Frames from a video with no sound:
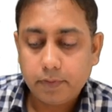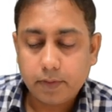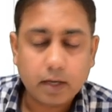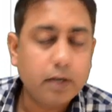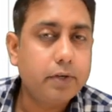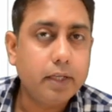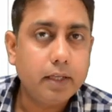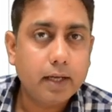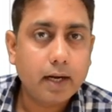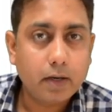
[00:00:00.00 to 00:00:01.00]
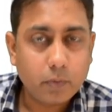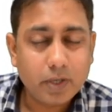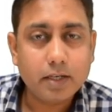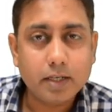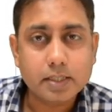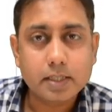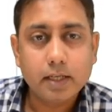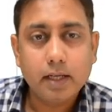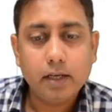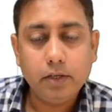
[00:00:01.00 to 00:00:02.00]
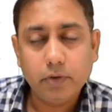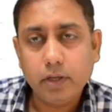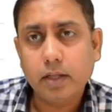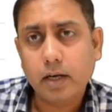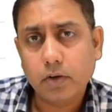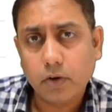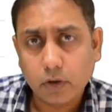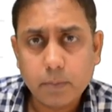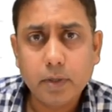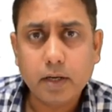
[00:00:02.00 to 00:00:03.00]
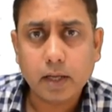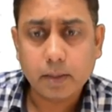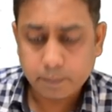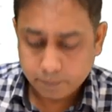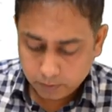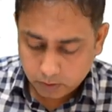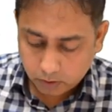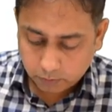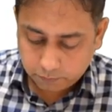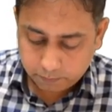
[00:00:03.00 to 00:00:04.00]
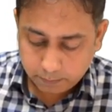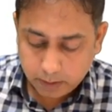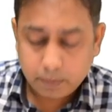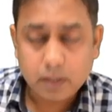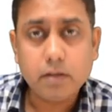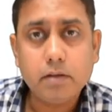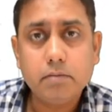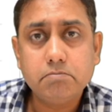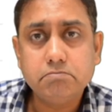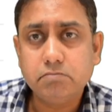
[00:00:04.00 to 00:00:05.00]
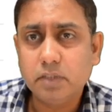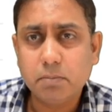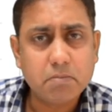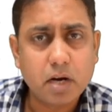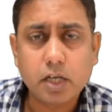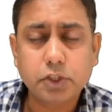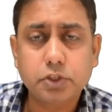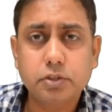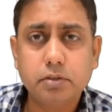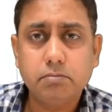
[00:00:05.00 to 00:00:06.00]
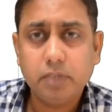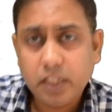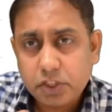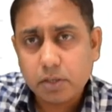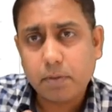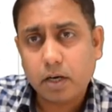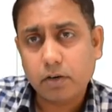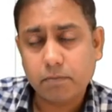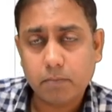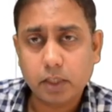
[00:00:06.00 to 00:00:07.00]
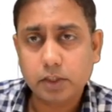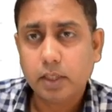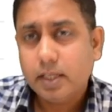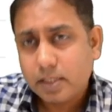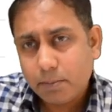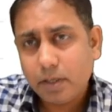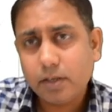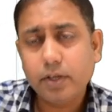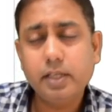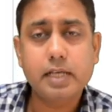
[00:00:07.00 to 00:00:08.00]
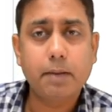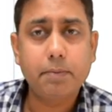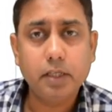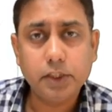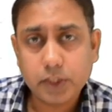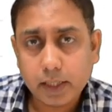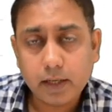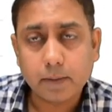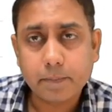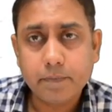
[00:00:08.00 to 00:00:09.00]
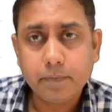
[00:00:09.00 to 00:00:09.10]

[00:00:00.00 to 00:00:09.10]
the country had witnessed during that horrible time of maybe the March, initial part of March. Similar things happened in China,